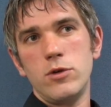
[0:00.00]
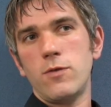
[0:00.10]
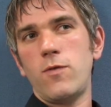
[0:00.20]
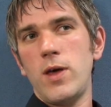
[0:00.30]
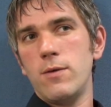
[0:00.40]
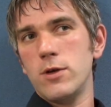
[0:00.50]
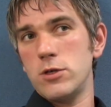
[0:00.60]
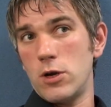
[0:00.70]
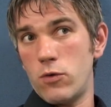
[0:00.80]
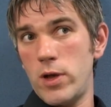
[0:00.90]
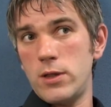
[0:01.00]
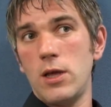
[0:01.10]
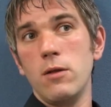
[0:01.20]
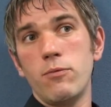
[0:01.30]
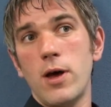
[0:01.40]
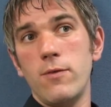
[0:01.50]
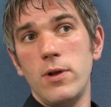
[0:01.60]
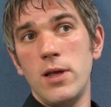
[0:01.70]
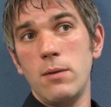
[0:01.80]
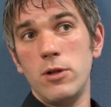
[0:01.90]
which favours a great deal of
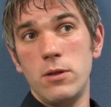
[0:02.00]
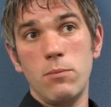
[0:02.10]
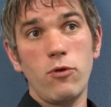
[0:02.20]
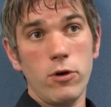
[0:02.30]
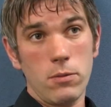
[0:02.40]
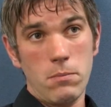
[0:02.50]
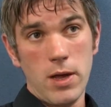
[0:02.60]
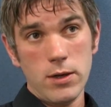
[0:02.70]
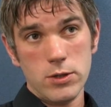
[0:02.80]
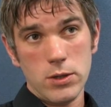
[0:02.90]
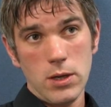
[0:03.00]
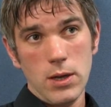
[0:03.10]
private label in the product mix,